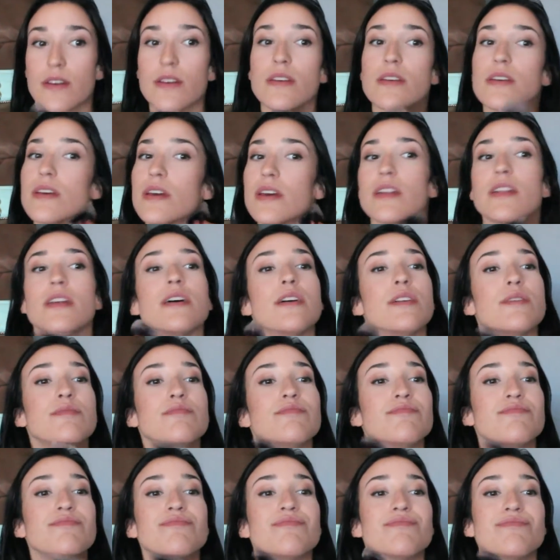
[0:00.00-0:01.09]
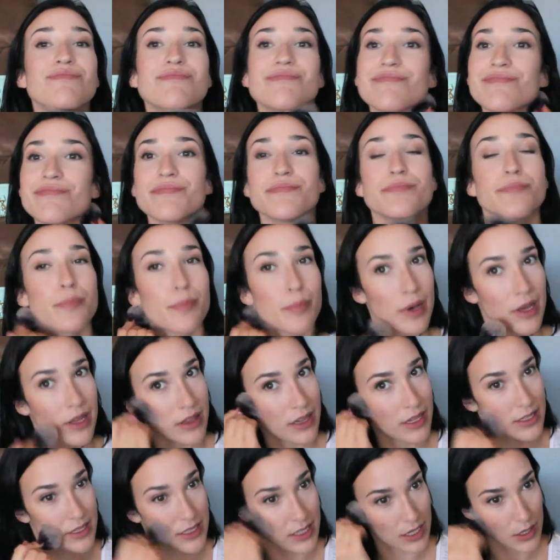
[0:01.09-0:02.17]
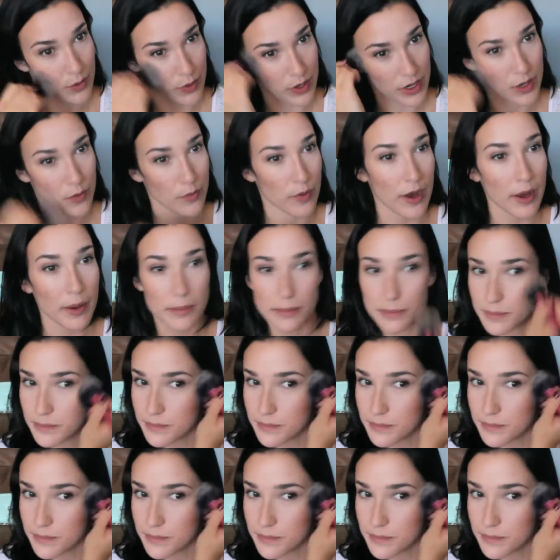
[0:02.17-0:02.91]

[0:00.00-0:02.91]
you know, put this anywhere you want.